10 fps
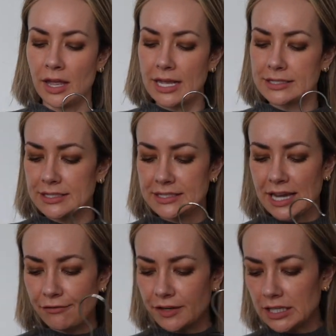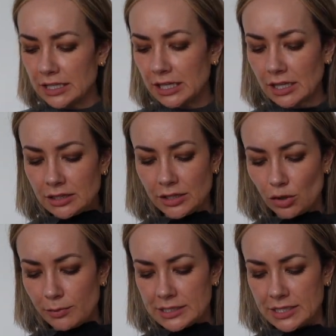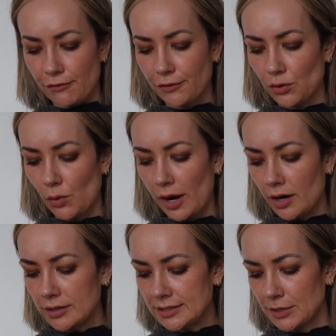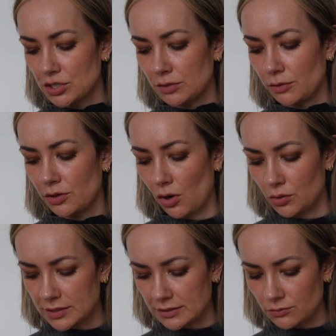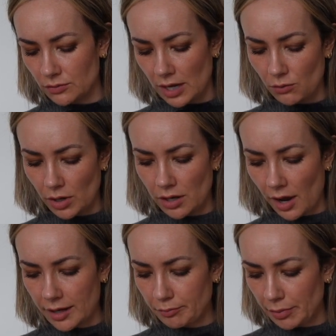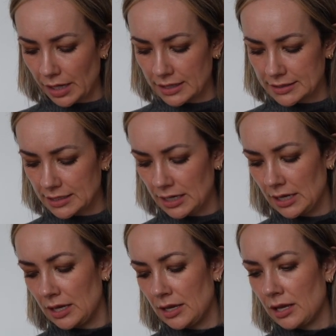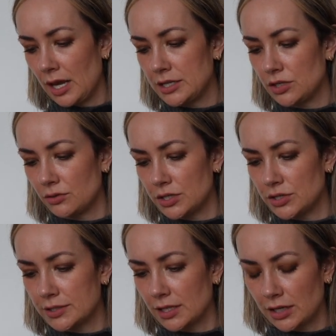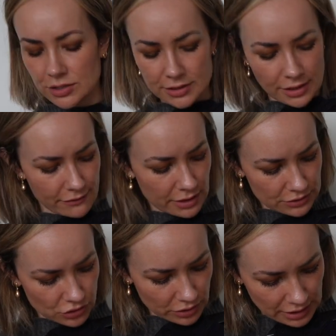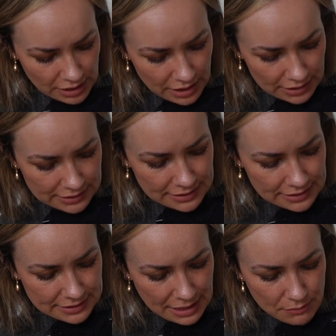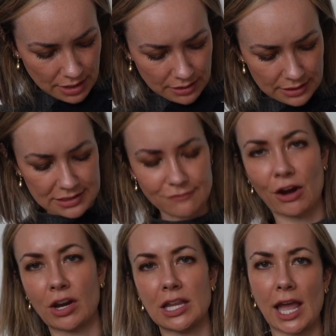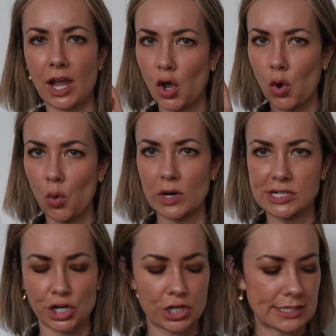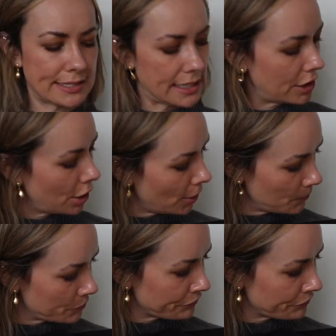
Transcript: It's definitely a little bit tougher to wear, especially with coats and whatnot, but I just love a nice chunky knit. It's a statement. It's very like winter is here.